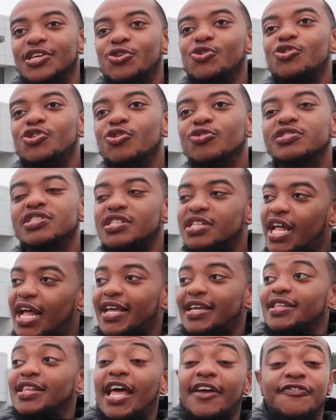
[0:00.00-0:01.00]
you used to
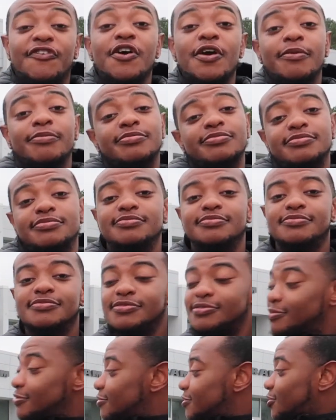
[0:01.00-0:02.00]
like like him
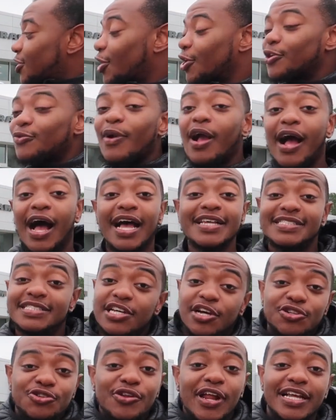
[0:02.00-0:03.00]
turn around. I
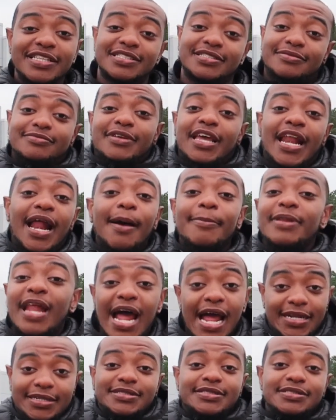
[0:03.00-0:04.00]
still do that too, and I'm
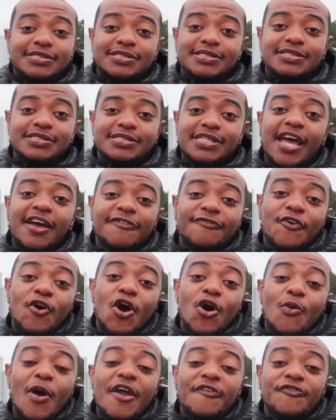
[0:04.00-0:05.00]
not that
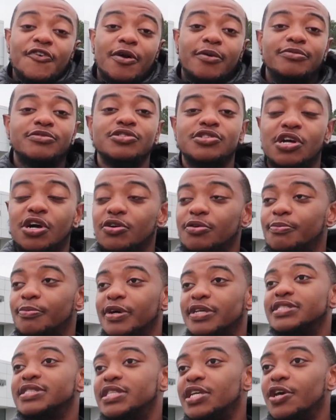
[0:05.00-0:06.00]
far away from him, you know,
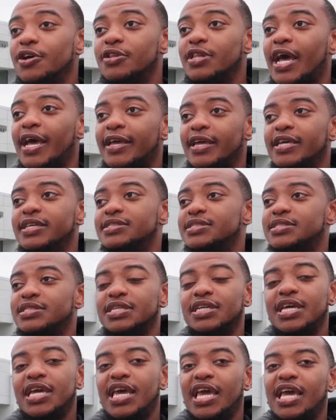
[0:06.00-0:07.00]
but still like it's
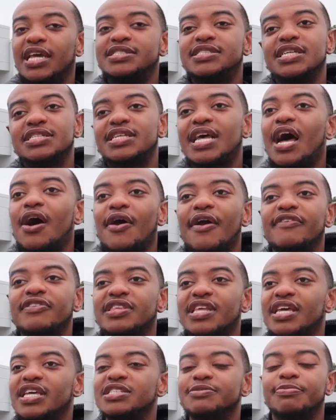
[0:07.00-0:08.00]
it's just how
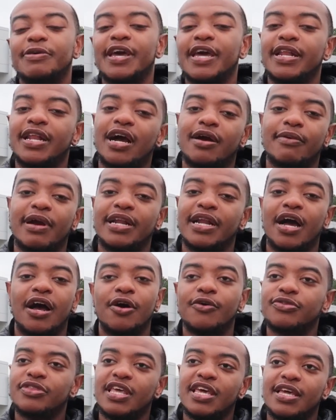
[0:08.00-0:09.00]
everything is playing out right
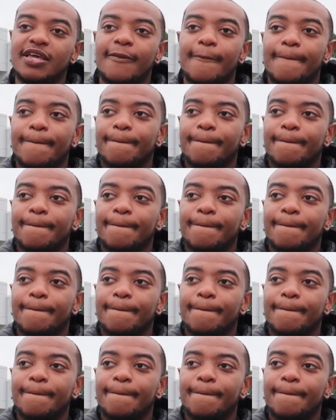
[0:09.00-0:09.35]
now. I don't think